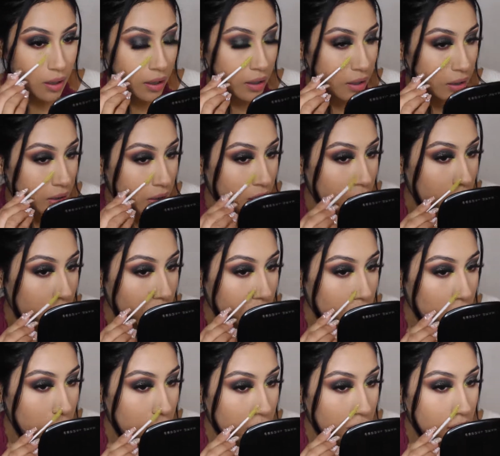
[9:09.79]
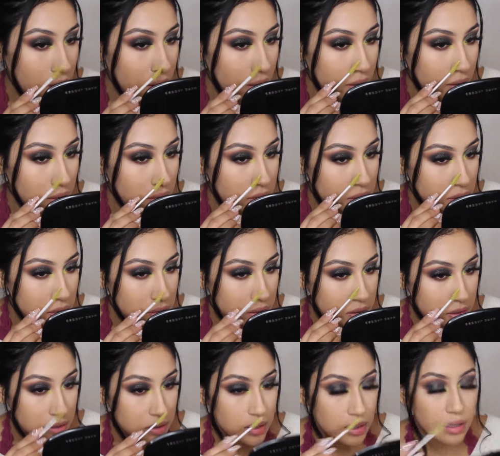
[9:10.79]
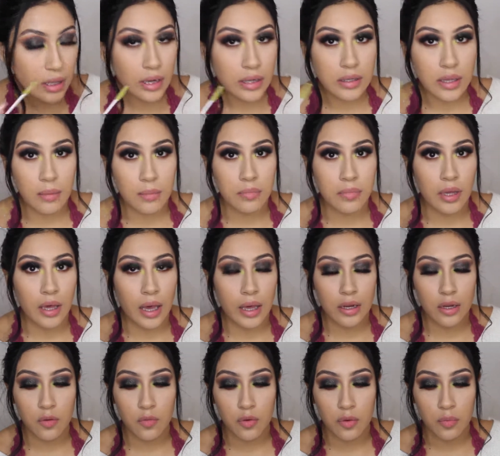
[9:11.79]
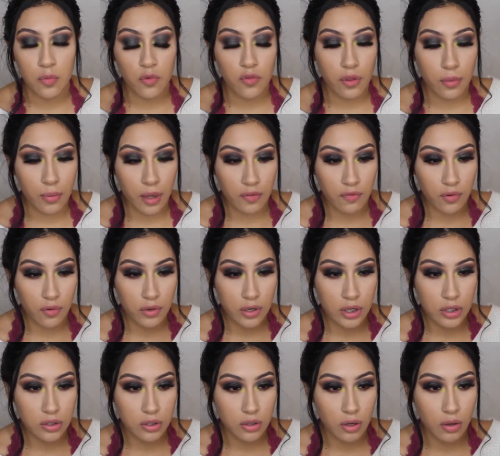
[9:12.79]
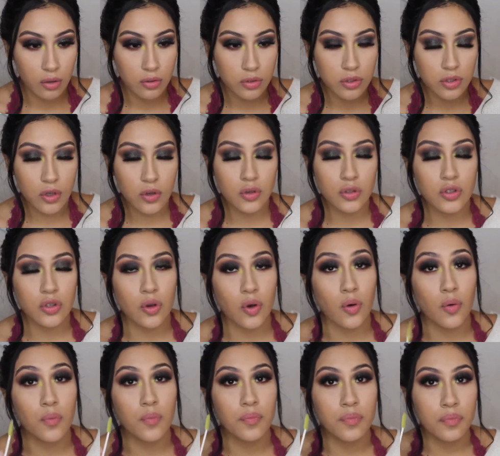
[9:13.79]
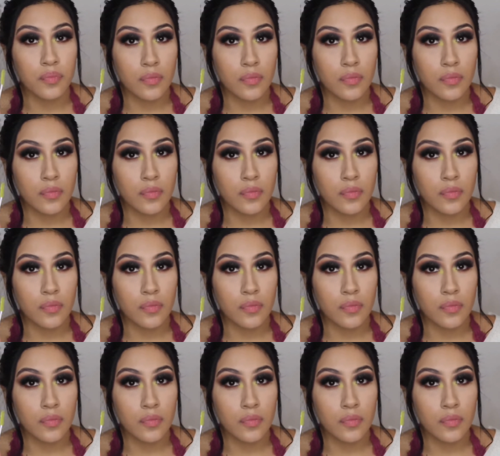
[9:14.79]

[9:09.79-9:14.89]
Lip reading: you can see that I'm kind of removing my foundation also. So